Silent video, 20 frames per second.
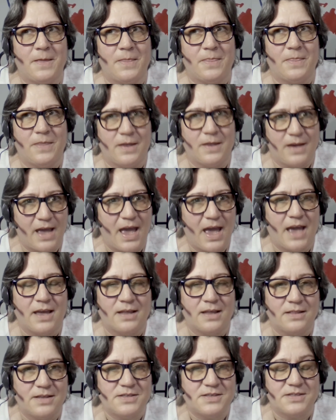that,
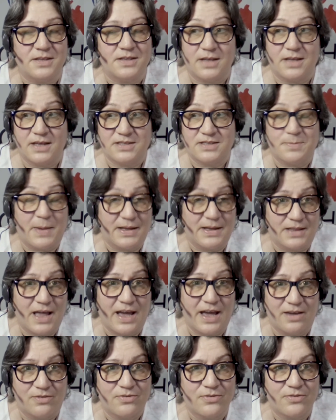hey, listen, it's my
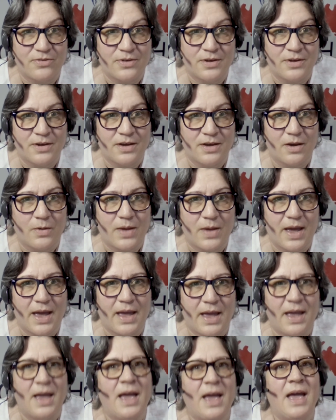life,
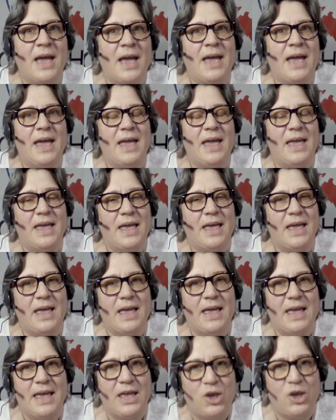okay?
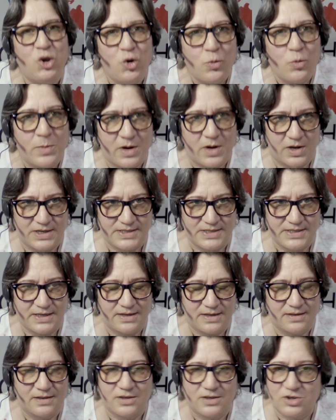Humanize
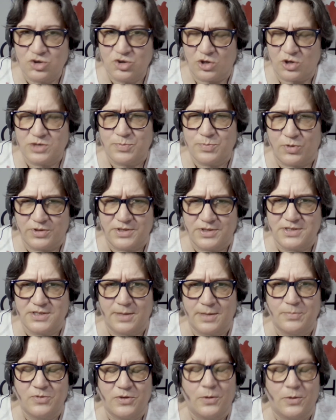it. Charles brought this
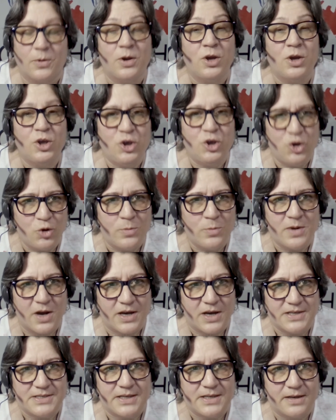up too.
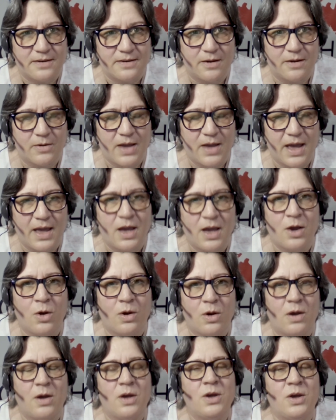Humanize it, okay?
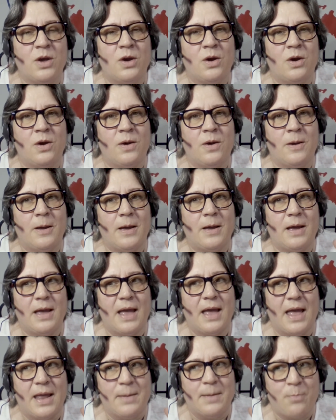
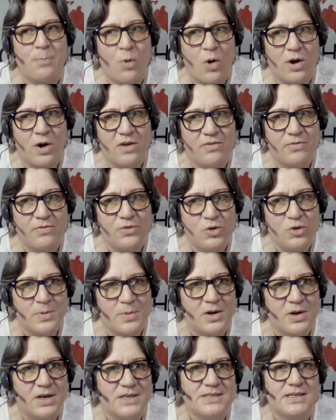And part of
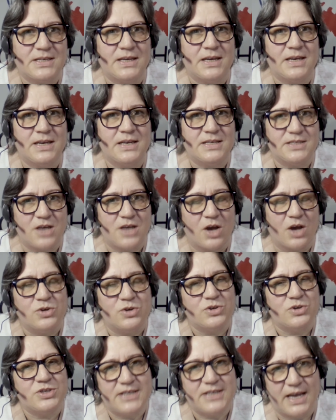humanizing it is
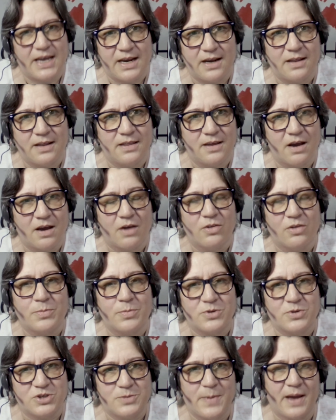understanding the other
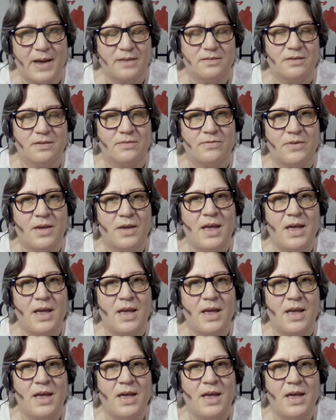perspective.